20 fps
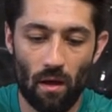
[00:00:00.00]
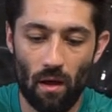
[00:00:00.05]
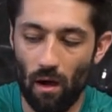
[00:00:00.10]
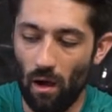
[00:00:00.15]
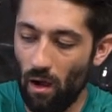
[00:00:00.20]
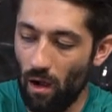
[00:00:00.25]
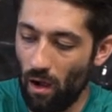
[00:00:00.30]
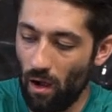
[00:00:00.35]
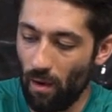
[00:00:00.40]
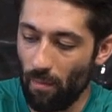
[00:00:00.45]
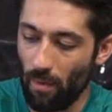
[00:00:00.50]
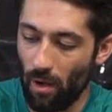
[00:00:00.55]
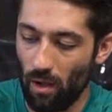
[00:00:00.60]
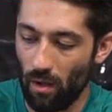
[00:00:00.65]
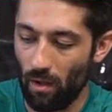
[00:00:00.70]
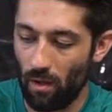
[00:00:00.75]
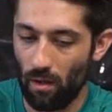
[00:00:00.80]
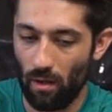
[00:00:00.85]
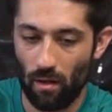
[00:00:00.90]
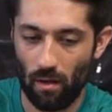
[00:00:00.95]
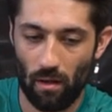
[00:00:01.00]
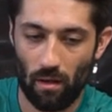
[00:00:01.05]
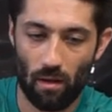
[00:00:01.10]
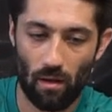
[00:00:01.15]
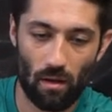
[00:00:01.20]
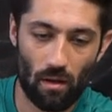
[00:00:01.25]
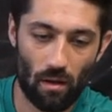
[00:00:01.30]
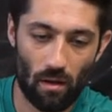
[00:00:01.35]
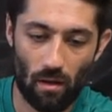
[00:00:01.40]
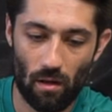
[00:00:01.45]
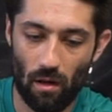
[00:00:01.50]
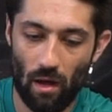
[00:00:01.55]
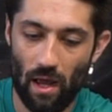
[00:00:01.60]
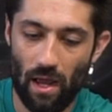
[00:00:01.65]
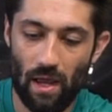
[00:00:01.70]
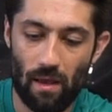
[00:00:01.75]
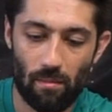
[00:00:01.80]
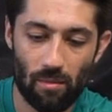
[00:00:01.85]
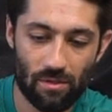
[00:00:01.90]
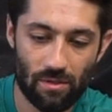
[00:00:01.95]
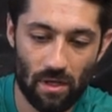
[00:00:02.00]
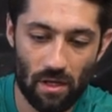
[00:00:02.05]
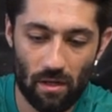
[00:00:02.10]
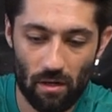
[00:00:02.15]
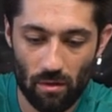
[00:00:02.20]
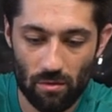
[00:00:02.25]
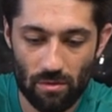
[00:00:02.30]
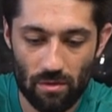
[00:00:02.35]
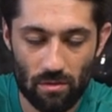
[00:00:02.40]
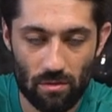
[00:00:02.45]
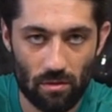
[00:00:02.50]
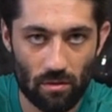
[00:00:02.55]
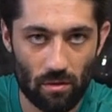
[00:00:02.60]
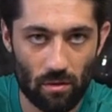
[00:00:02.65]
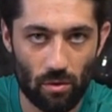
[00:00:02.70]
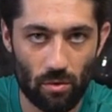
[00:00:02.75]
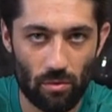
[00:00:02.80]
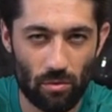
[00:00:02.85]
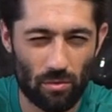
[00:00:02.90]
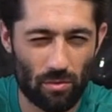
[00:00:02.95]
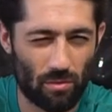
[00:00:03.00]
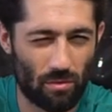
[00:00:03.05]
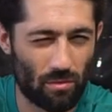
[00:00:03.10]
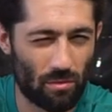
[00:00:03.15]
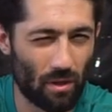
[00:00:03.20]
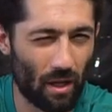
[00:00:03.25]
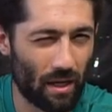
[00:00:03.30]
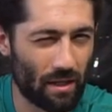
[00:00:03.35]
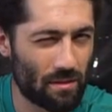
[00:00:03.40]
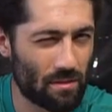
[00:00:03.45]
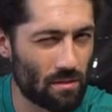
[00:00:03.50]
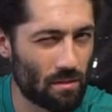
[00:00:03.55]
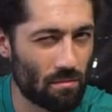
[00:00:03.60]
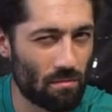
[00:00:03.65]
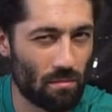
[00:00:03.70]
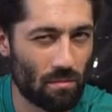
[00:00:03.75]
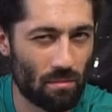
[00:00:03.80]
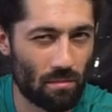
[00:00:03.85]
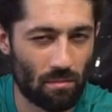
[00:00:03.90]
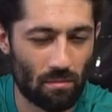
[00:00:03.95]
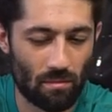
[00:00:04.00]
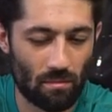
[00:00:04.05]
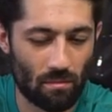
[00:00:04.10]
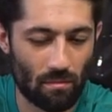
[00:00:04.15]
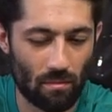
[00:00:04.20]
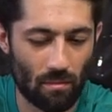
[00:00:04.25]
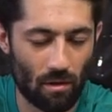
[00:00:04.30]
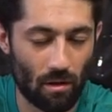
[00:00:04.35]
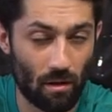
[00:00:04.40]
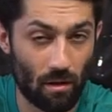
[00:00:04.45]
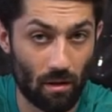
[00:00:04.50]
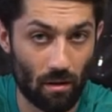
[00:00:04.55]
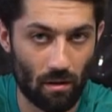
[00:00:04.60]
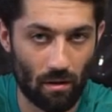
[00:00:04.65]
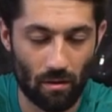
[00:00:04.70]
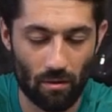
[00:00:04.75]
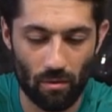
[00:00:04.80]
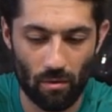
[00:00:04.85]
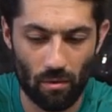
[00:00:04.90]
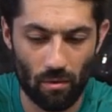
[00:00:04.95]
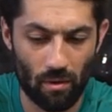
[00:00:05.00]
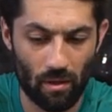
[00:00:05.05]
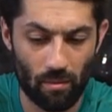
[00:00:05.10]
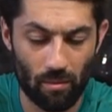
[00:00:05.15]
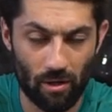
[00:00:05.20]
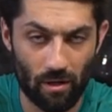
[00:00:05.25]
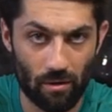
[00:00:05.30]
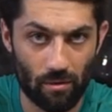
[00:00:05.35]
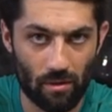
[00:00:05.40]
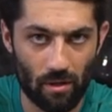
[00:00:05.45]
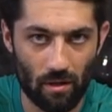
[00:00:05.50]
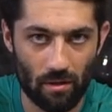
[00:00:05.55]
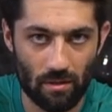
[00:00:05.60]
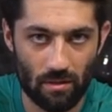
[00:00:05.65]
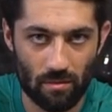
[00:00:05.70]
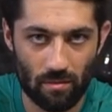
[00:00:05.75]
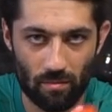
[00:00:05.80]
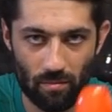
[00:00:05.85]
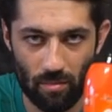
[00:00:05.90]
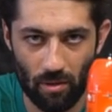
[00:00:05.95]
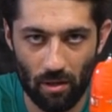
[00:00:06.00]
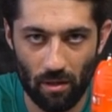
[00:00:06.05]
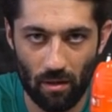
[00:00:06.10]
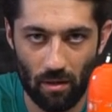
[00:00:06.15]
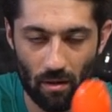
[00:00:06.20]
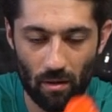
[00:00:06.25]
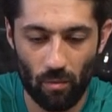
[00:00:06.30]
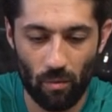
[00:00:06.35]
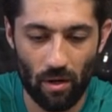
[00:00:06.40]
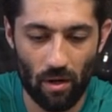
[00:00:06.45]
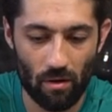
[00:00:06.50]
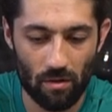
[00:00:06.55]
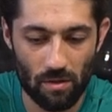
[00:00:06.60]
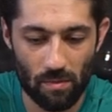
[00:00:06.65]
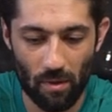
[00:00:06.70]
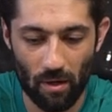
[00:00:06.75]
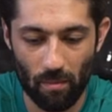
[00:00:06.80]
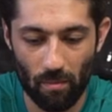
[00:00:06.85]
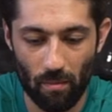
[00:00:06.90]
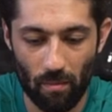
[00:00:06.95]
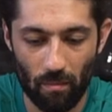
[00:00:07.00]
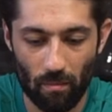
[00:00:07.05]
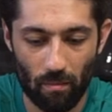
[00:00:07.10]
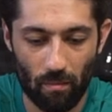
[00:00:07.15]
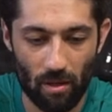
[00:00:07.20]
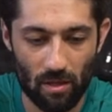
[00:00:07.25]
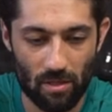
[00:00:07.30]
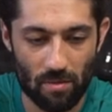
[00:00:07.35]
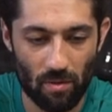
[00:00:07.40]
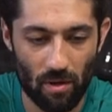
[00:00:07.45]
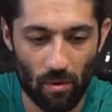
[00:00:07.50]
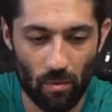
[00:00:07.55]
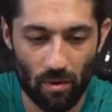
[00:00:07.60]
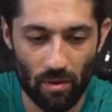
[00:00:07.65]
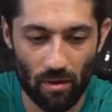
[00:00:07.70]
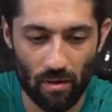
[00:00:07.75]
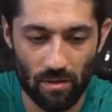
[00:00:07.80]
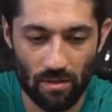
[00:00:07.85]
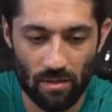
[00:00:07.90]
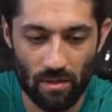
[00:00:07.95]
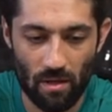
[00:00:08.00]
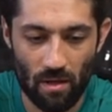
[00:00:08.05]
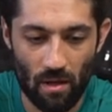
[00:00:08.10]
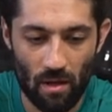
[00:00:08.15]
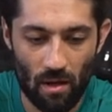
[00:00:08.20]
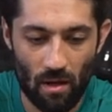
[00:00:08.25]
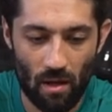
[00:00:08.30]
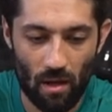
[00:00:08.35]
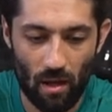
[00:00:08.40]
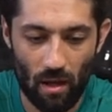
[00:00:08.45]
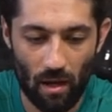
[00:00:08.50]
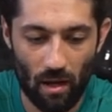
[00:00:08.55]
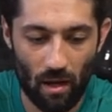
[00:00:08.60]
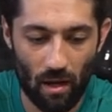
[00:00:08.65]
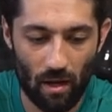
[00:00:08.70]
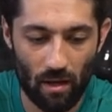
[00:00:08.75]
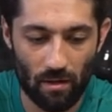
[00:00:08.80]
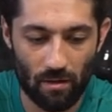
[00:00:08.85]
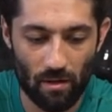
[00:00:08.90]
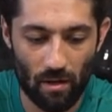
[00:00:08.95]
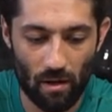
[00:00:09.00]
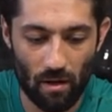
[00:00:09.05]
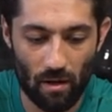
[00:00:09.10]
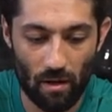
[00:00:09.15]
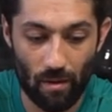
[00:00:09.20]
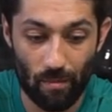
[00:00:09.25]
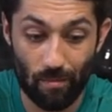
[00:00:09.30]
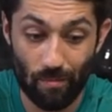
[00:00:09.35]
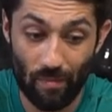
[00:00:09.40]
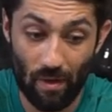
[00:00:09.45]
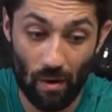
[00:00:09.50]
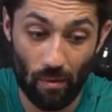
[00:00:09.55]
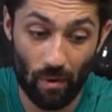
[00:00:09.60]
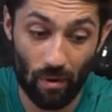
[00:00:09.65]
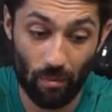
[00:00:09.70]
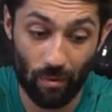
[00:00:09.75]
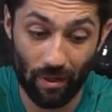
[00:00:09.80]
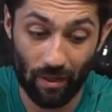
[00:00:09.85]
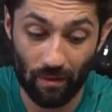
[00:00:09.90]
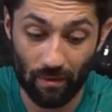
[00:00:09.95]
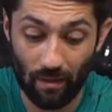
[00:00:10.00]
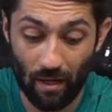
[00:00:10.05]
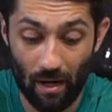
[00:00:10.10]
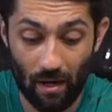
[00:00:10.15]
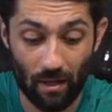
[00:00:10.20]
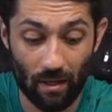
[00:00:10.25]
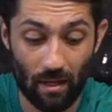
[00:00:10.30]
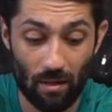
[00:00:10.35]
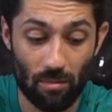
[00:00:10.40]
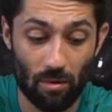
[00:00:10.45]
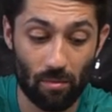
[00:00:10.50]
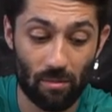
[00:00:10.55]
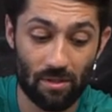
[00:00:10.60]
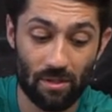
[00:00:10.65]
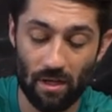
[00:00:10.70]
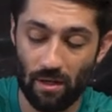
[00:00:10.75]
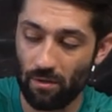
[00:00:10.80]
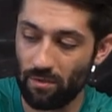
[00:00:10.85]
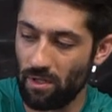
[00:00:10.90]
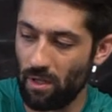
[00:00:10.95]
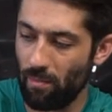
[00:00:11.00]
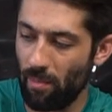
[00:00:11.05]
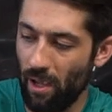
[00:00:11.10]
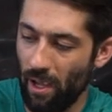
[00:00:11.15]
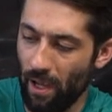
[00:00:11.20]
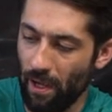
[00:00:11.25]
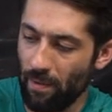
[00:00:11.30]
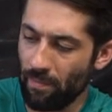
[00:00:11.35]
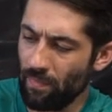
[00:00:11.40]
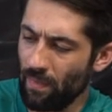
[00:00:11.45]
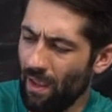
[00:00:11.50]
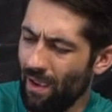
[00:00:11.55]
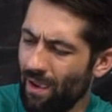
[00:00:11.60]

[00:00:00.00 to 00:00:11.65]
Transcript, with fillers: I hate mosquitoes. Who likes them? I don't know anybody who does, but we always bring bug spray with us, and that way we can kind of keep the mosquitoes at bay.